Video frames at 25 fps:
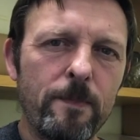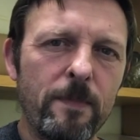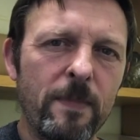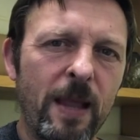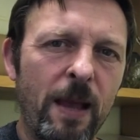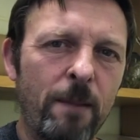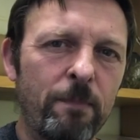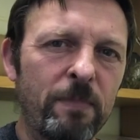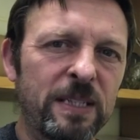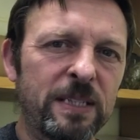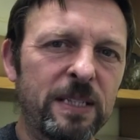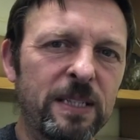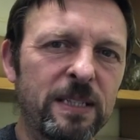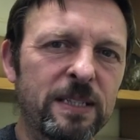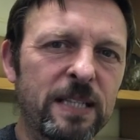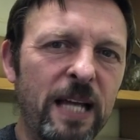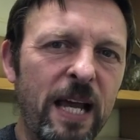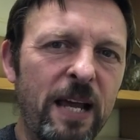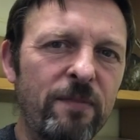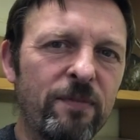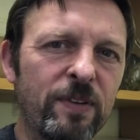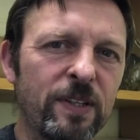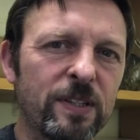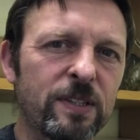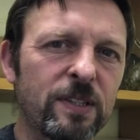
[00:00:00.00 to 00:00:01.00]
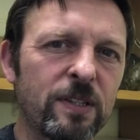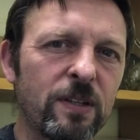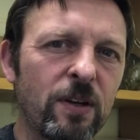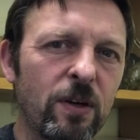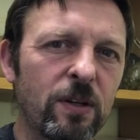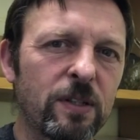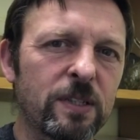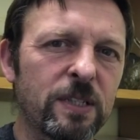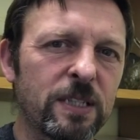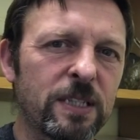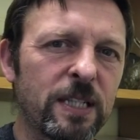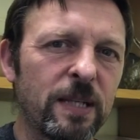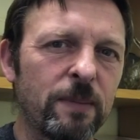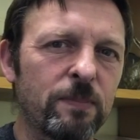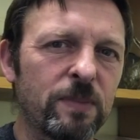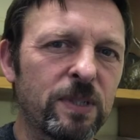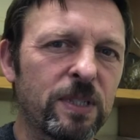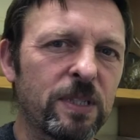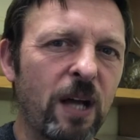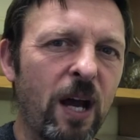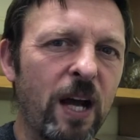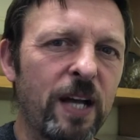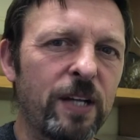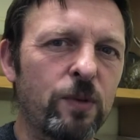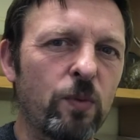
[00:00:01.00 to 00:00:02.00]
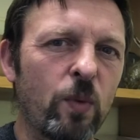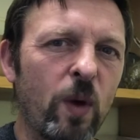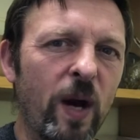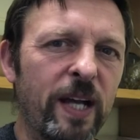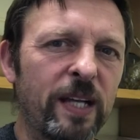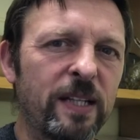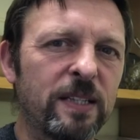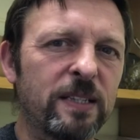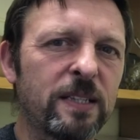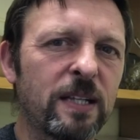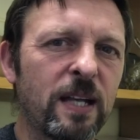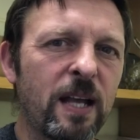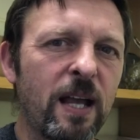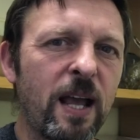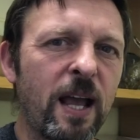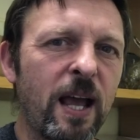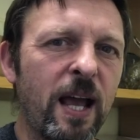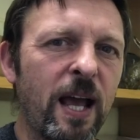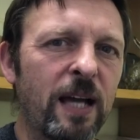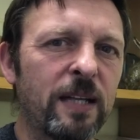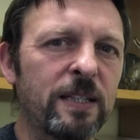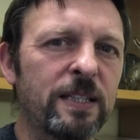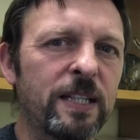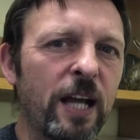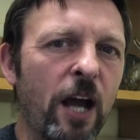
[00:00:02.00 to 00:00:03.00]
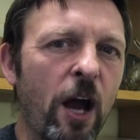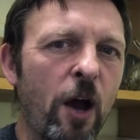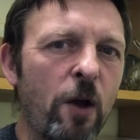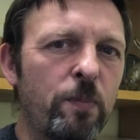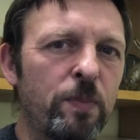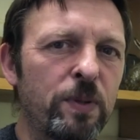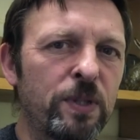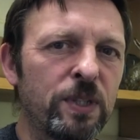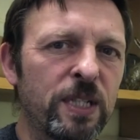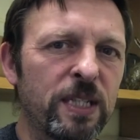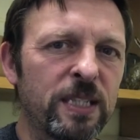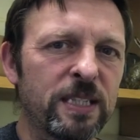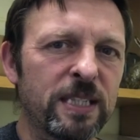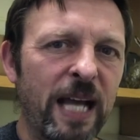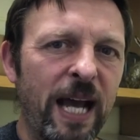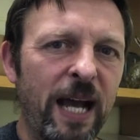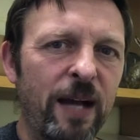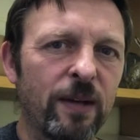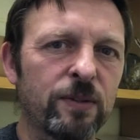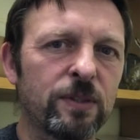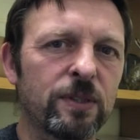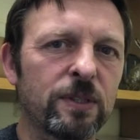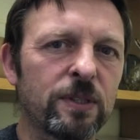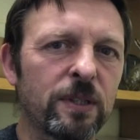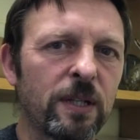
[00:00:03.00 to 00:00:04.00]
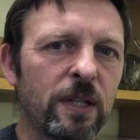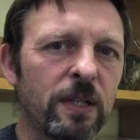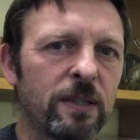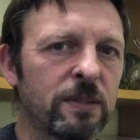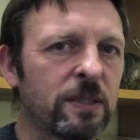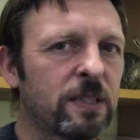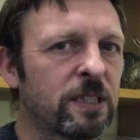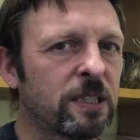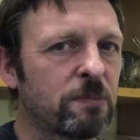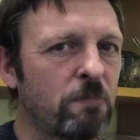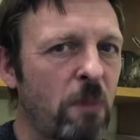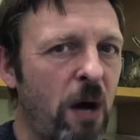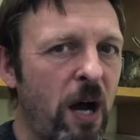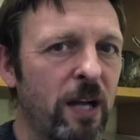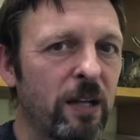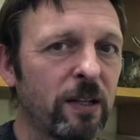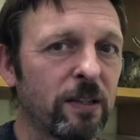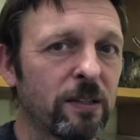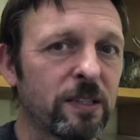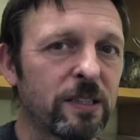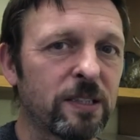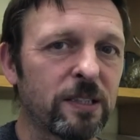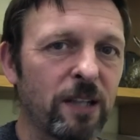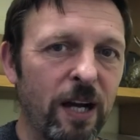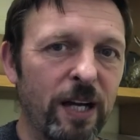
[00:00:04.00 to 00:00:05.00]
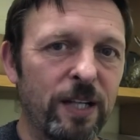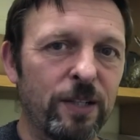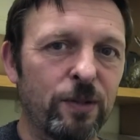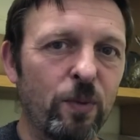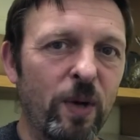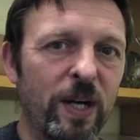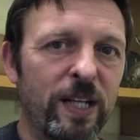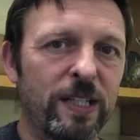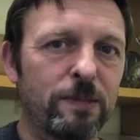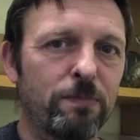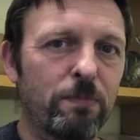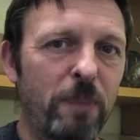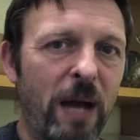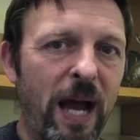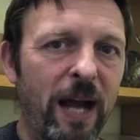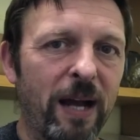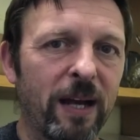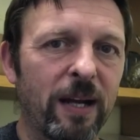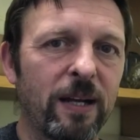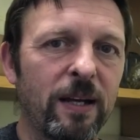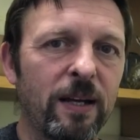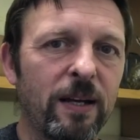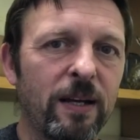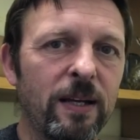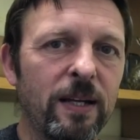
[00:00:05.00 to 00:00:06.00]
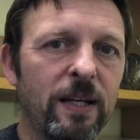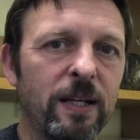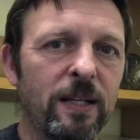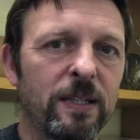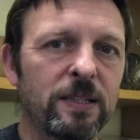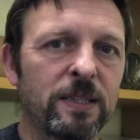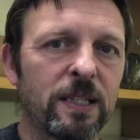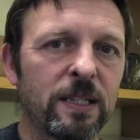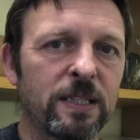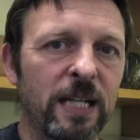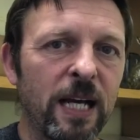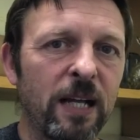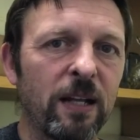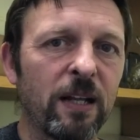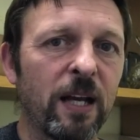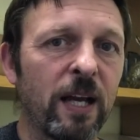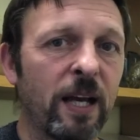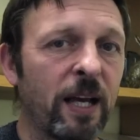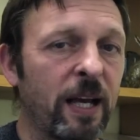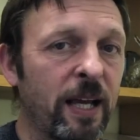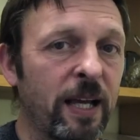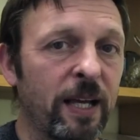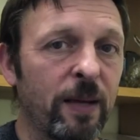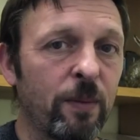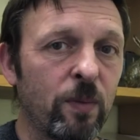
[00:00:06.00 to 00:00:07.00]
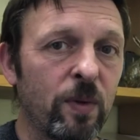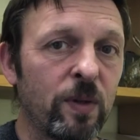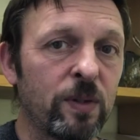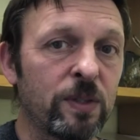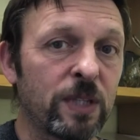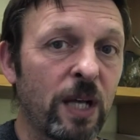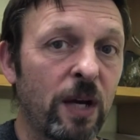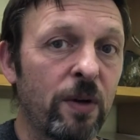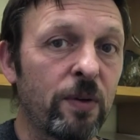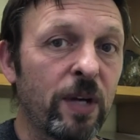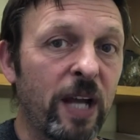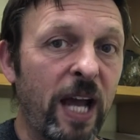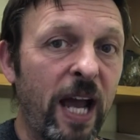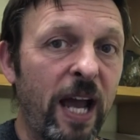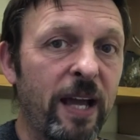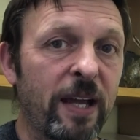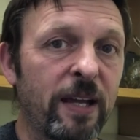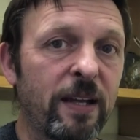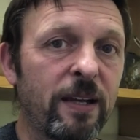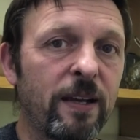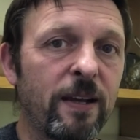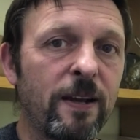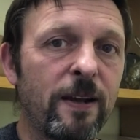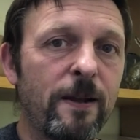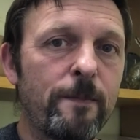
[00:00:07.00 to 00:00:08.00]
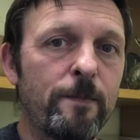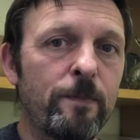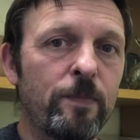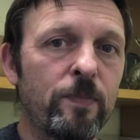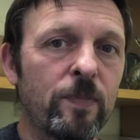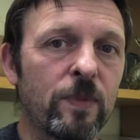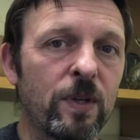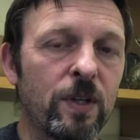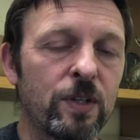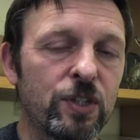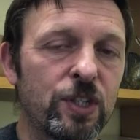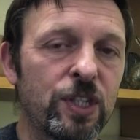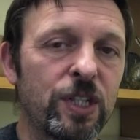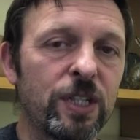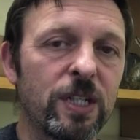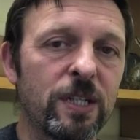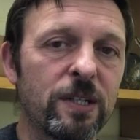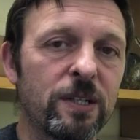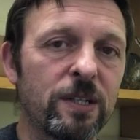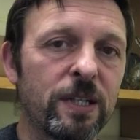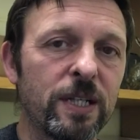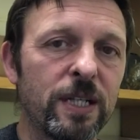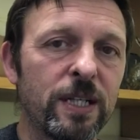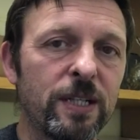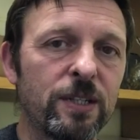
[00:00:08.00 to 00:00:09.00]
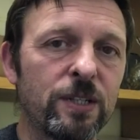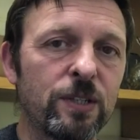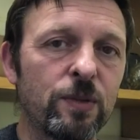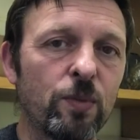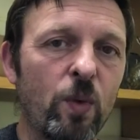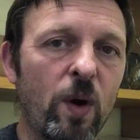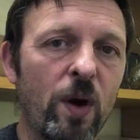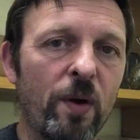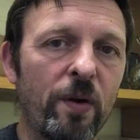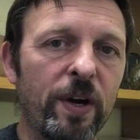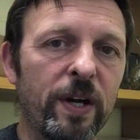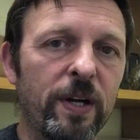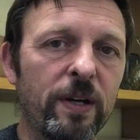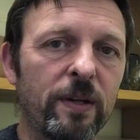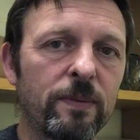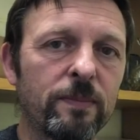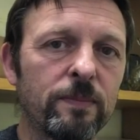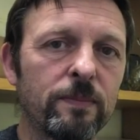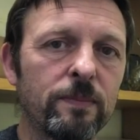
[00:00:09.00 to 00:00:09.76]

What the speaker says: And Mrs. Davis looked at him sideways, and he opened his house and smiled sideways back to tell her it was okay, that she didn't need to worry.